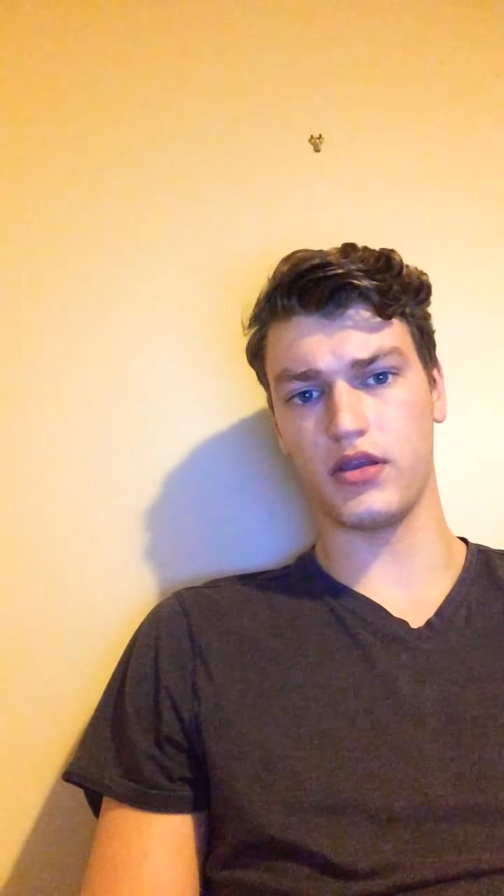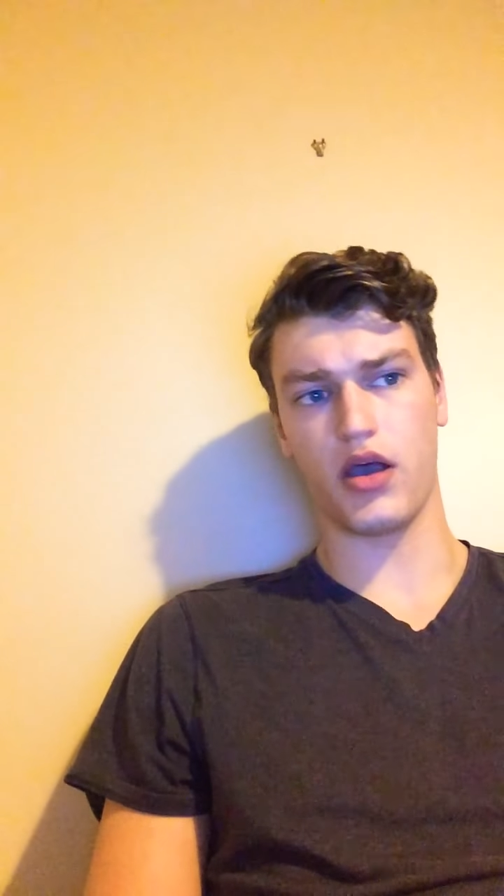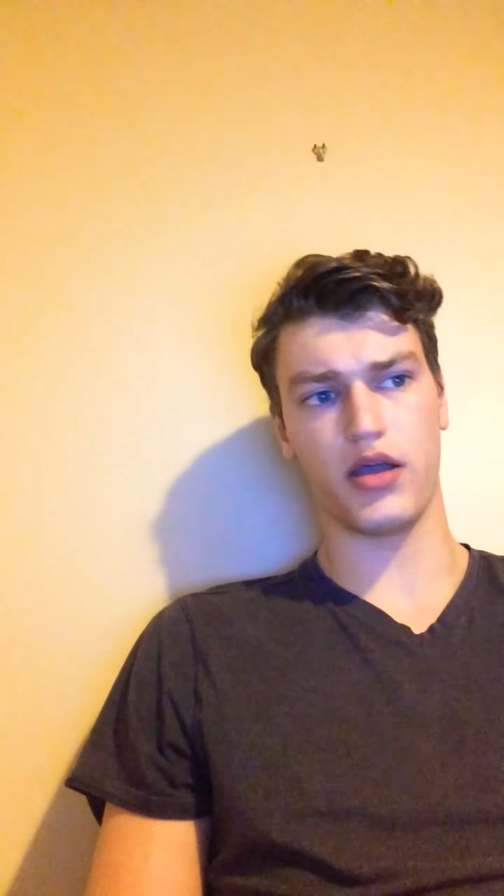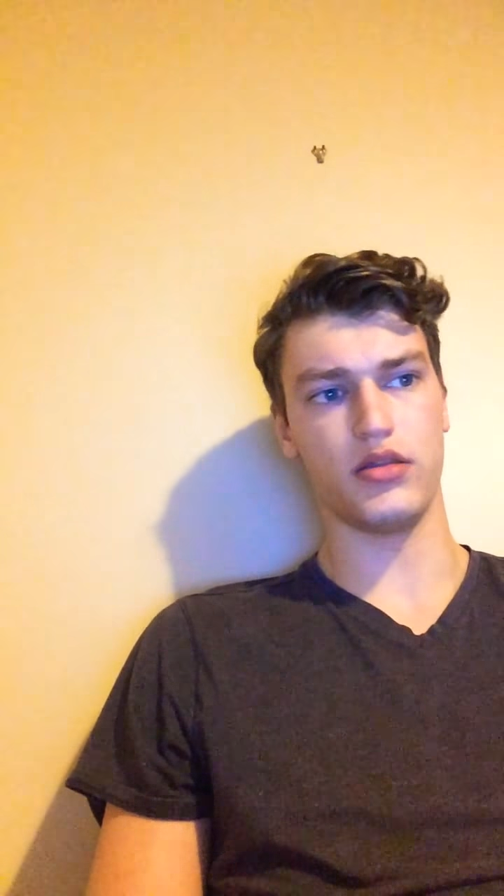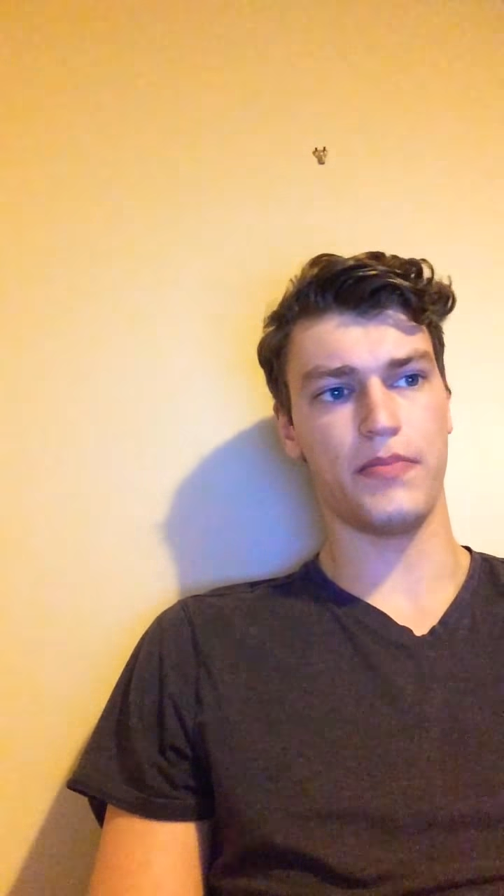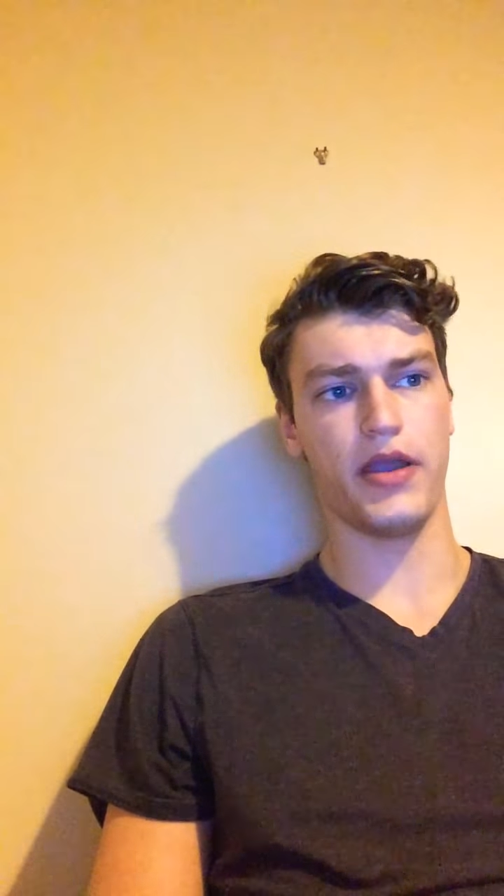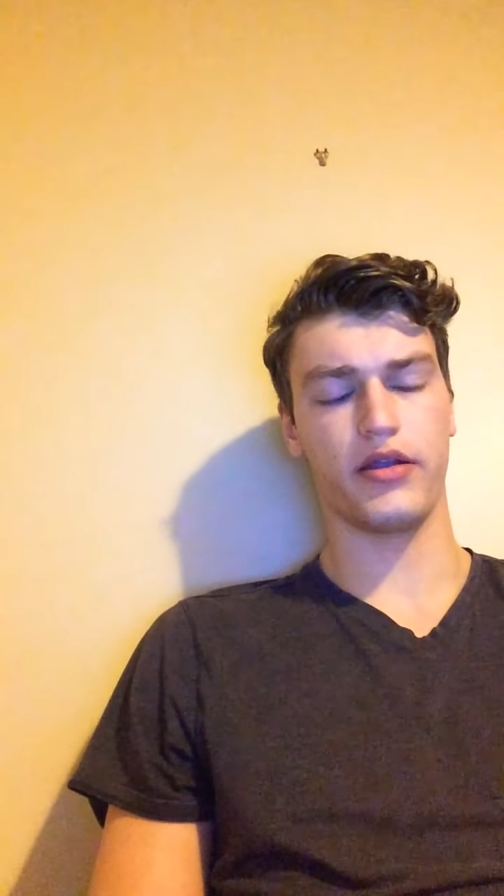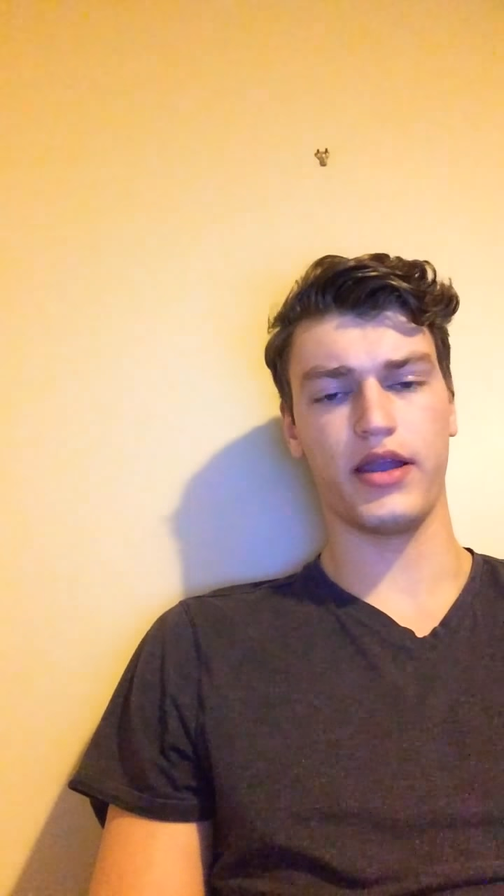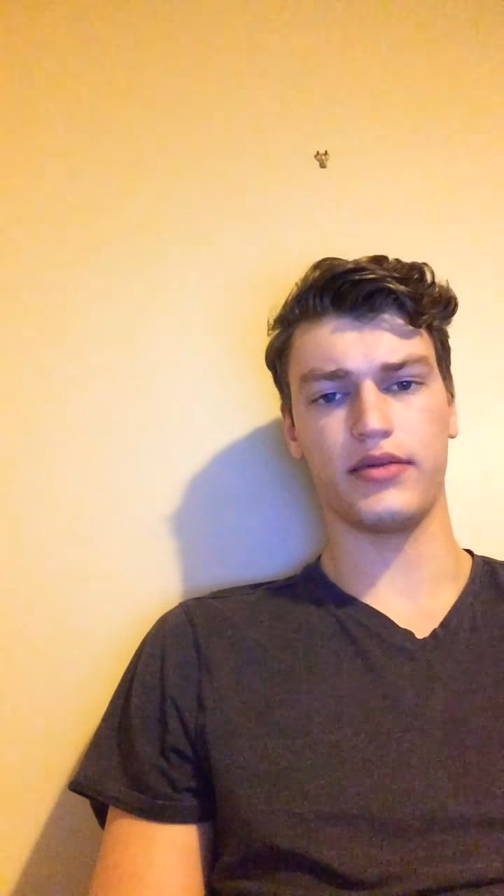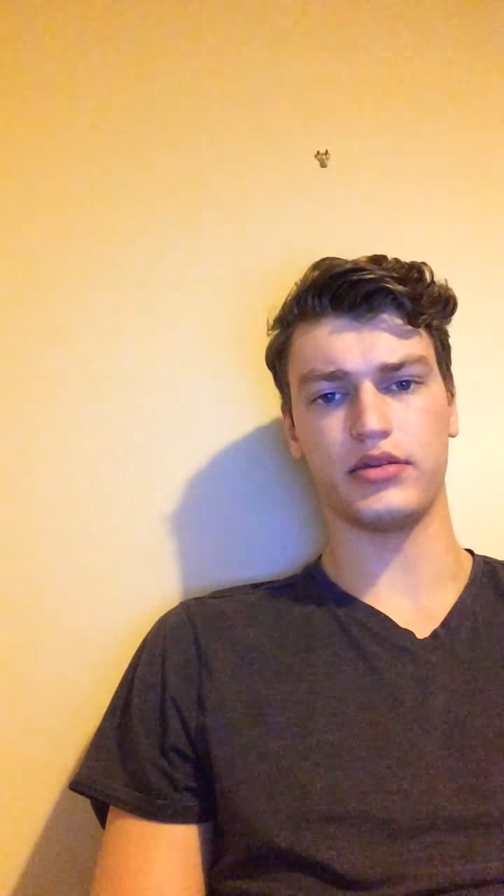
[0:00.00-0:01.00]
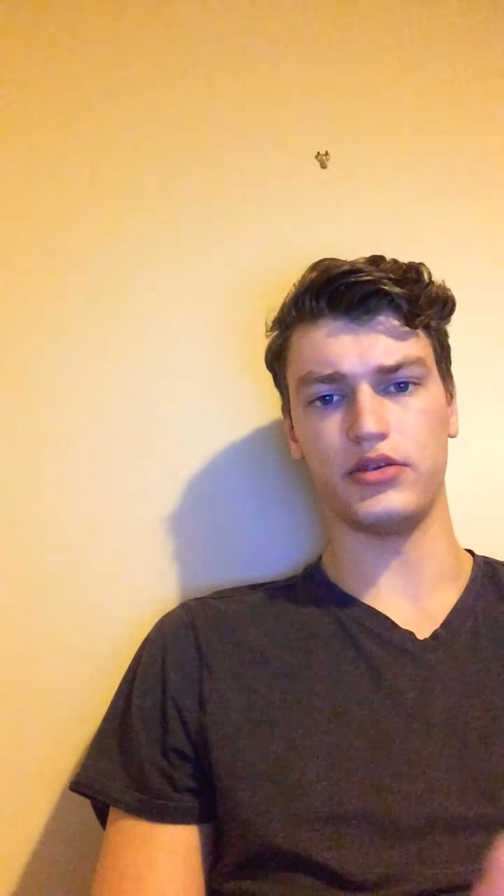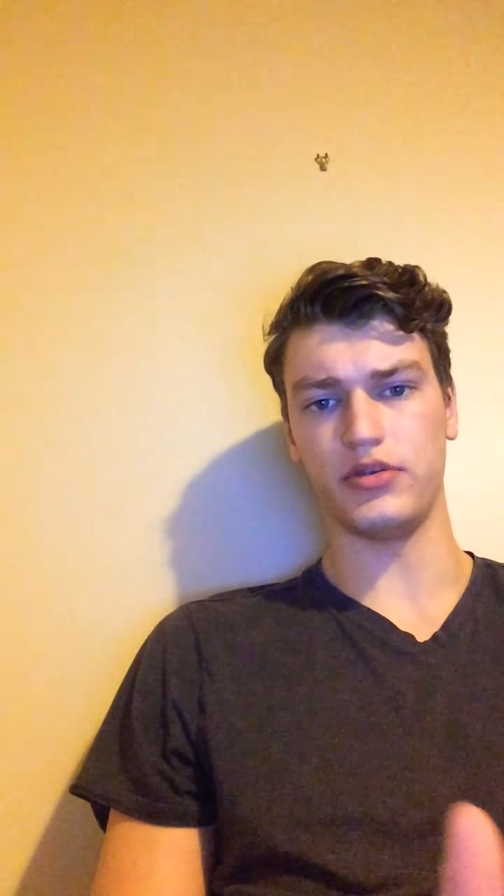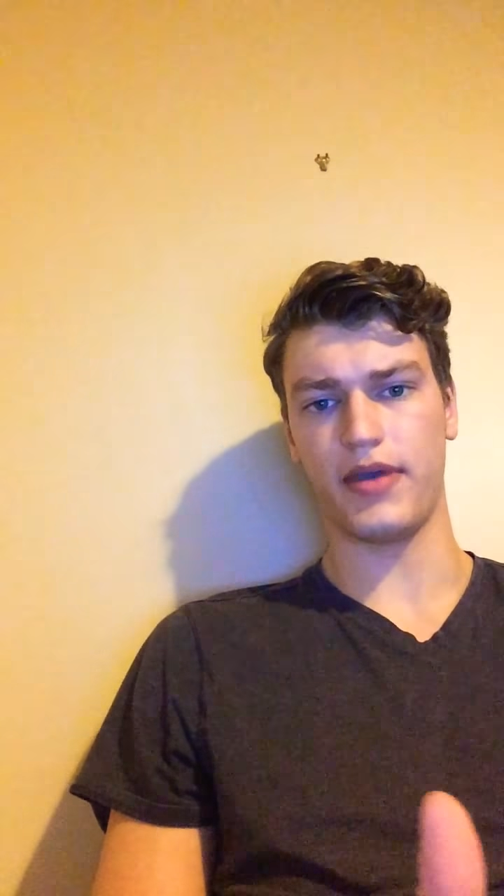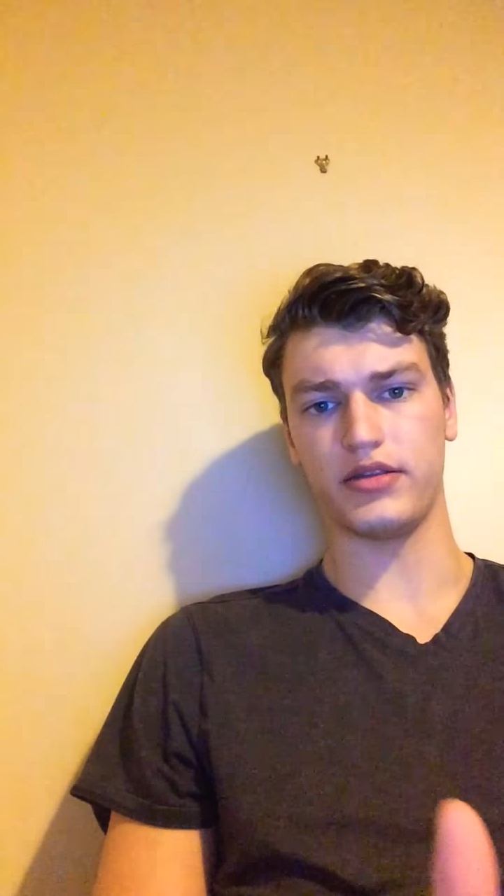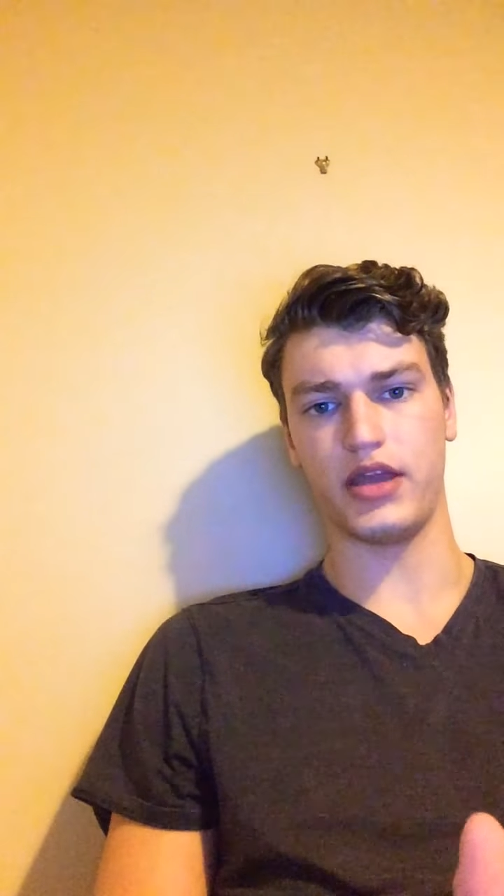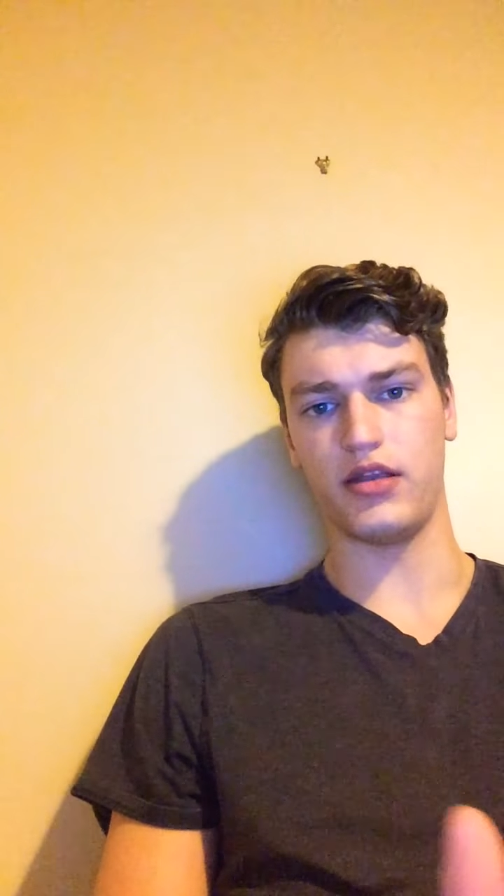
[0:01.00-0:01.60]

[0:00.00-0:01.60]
And the paragraphs are usually about